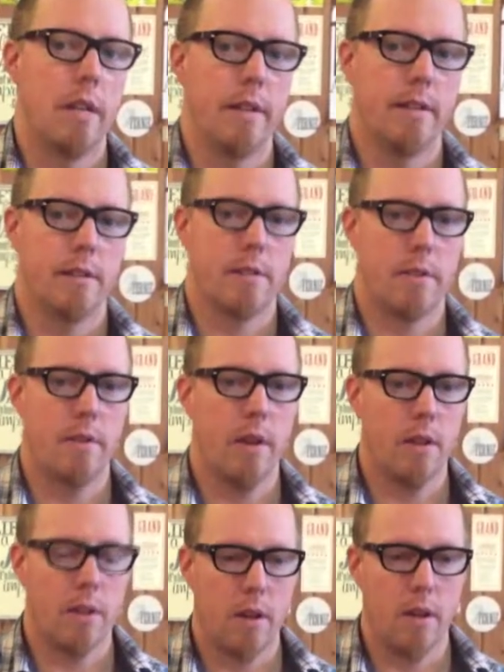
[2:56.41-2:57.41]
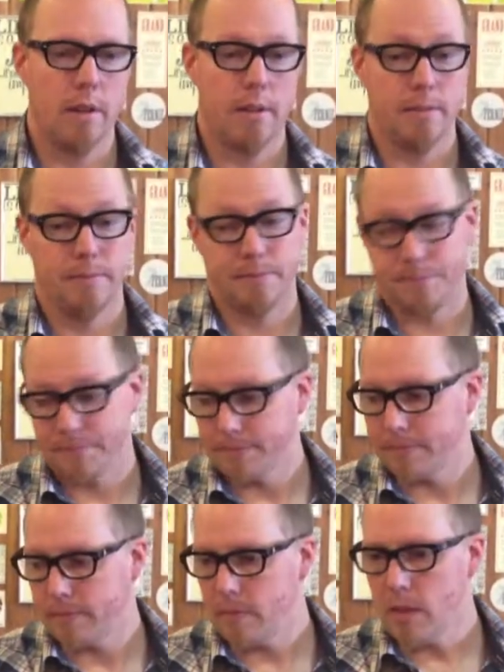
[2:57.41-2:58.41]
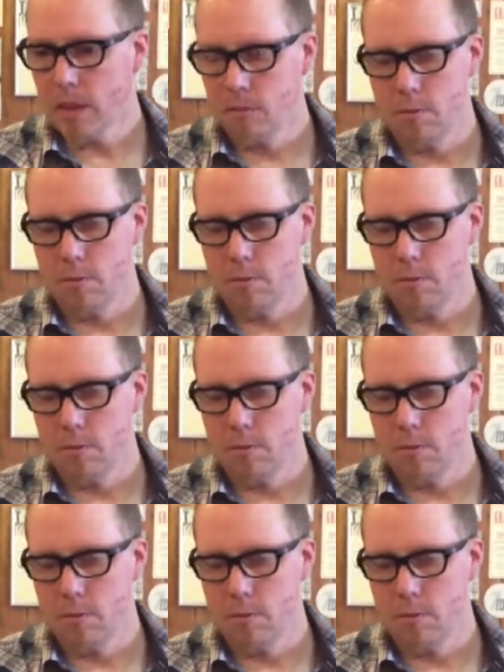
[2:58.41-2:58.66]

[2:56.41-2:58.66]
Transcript: And so I thought it